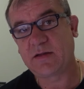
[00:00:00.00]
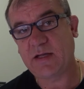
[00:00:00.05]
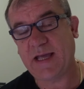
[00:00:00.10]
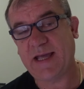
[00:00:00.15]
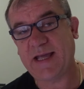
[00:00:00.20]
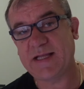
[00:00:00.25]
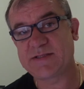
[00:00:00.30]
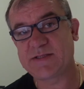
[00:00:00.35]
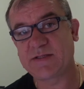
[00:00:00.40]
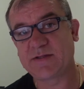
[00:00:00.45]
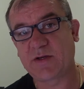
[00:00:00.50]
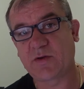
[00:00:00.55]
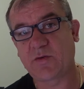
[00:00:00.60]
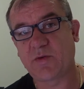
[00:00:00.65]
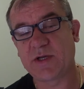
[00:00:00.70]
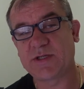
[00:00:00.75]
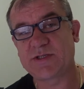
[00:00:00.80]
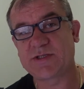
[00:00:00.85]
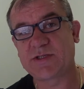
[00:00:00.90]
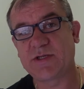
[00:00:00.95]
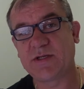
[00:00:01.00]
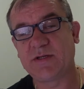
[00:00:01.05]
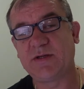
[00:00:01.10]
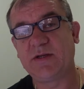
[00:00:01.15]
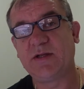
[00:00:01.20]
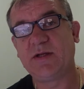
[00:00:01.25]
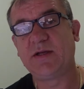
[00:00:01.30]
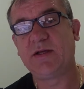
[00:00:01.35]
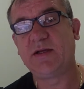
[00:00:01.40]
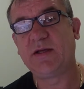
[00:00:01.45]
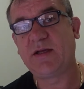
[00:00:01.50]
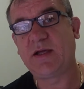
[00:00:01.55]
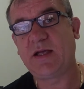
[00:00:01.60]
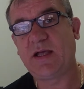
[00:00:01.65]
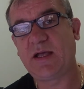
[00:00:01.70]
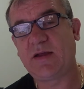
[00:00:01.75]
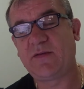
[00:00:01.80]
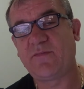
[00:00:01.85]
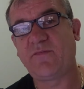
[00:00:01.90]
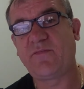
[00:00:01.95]
answer the question,
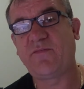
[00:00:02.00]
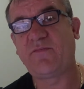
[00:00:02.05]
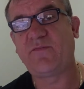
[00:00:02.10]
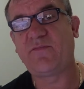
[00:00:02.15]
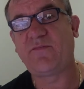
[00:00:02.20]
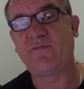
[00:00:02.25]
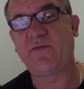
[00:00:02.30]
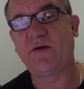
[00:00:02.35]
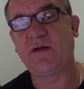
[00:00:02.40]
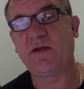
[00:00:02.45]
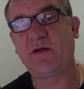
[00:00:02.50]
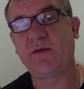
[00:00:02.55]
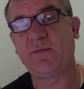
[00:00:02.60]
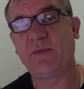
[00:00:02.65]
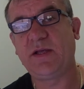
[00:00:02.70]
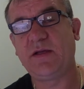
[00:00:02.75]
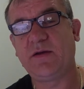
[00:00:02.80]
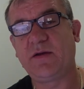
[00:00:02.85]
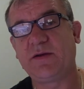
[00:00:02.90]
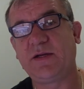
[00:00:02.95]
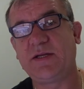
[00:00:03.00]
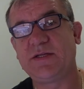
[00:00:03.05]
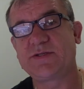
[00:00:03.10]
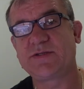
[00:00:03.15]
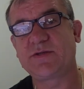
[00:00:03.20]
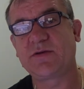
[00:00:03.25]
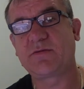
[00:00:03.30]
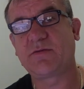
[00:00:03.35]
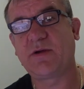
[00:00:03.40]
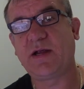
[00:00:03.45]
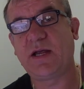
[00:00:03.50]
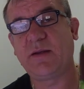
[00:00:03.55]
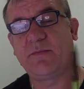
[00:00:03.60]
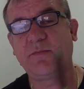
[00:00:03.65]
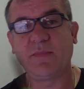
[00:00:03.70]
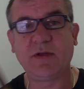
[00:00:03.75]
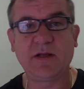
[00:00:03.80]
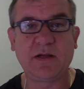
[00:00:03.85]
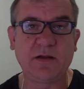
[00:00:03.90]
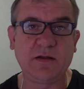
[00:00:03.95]
and follow me on Instagram
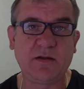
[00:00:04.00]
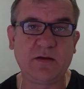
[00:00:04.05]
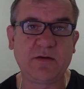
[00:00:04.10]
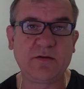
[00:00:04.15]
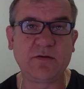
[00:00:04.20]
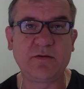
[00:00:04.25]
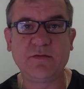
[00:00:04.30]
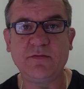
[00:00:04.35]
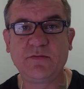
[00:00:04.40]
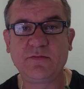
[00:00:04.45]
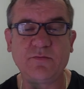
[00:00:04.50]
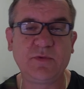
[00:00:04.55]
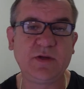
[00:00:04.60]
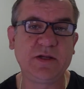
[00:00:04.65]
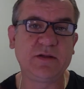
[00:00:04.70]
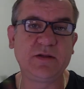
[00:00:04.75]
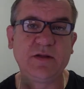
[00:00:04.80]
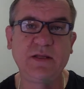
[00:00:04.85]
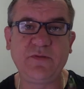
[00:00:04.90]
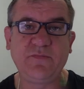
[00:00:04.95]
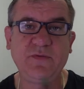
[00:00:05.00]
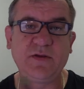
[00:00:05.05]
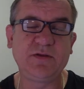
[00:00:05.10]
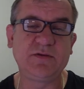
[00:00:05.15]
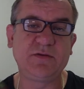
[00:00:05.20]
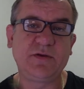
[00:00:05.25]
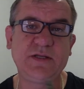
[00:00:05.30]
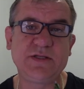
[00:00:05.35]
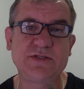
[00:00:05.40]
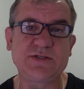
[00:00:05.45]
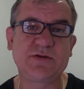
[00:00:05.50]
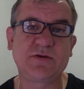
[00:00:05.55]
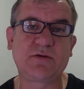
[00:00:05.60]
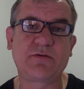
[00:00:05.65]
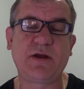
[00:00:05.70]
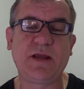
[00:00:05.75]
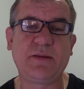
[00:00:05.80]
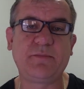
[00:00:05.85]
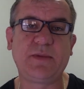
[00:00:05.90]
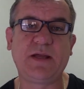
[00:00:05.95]
along with leaving your
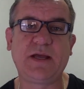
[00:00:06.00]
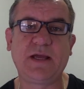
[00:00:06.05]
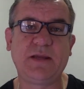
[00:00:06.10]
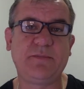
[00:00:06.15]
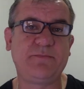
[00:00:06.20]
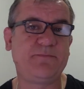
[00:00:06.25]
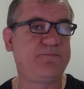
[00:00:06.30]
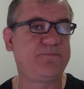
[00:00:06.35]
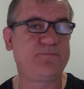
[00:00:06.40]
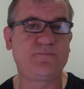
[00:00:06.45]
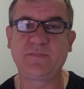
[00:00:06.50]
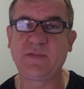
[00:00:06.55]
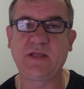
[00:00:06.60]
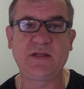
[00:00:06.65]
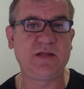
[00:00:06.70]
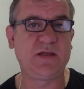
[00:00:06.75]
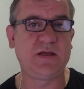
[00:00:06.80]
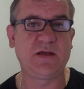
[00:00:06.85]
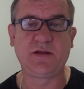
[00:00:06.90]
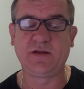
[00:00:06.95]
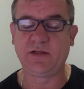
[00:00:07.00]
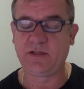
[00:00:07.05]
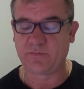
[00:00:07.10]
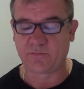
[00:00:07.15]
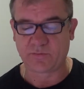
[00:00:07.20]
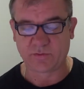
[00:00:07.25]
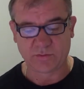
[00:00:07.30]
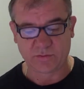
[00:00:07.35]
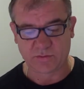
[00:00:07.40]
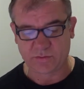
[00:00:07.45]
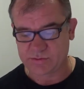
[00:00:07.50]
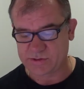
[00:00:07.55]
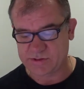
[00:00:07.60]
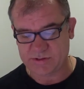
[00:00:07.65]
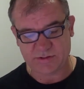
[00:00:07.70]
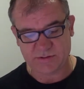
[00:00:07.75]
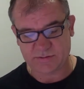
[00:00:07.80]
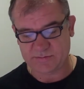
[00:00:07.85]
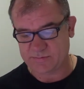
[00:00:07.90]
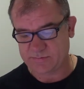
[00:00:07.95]
Instagram name. They're the only
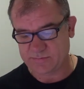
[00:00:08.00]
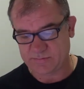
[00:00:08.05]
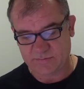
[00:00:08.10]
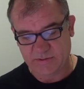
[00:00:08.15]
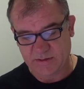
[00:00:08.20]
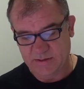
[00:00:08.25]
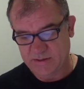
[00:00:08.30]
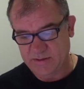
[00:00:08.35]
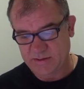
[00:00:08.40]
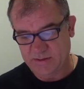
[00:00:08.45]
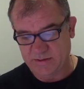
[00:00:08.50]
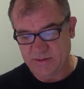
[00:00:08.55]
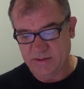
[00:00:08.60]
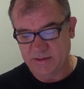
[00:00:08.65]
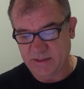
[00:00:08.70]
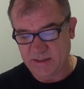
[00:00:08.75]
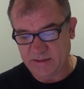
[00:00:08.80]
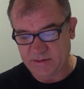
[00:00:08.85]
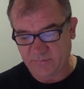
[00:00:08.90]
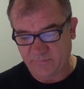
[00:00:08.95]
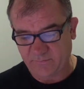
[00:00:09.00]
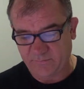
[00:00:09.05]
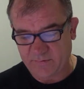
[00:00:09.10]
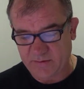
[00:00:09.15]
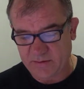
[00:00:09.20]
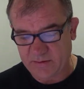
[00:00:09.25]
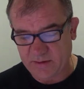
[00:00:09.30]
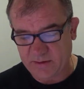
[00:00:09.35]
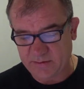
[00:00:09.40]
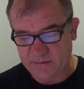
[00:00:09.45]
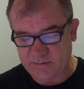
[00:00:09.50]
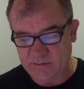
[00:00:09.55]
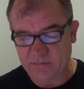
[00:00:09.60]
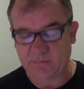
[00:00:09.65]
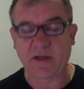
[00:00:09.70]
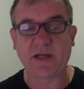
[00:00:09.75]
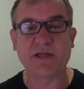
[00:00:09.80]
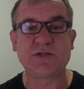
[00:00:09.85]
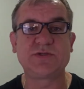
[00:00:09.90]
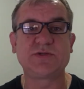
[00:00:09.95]
rules you need to follow to
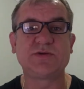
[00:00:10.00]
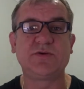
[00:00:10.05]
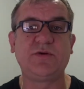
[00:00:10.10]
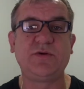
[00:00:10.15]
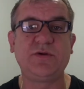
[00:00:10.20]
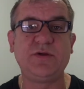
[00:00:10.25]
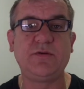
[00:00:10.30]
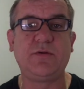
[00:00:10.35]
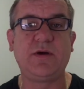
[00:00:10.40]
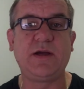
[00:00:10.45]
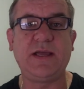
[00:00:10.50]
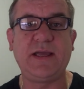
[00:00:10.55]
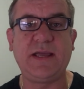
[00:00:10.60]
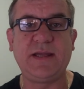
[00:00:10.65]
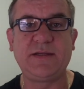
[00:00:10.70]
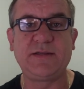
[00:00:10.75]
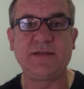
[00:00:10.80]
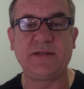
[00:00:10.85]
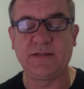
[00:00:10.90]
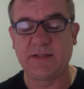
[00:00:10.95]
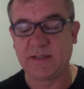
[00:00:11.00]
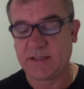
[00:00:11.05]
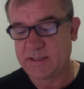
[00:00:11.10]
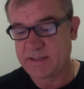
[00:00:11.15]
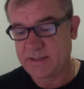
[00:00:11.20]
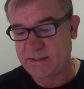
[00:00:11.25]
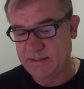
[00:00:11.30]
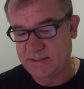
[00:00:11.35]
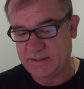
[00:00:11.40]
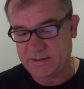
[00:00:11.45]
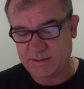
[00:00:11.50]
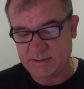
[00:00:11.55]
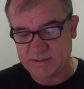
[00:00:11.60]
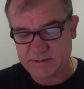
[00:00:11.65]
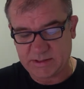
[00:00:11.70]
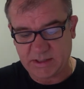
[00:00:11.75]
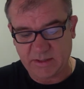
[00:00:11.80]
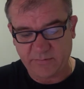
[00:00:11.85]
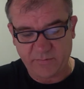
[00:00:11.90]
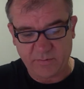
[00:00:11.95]
make sure you are entered in
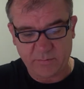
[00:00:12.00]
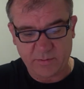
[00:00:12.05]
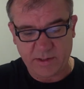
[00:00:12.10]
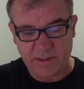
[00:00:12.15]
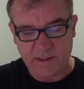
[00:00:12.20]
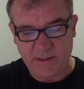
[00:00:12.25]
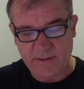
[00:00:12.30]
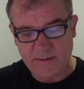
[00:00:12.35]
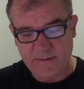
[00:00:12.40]
this giveaway.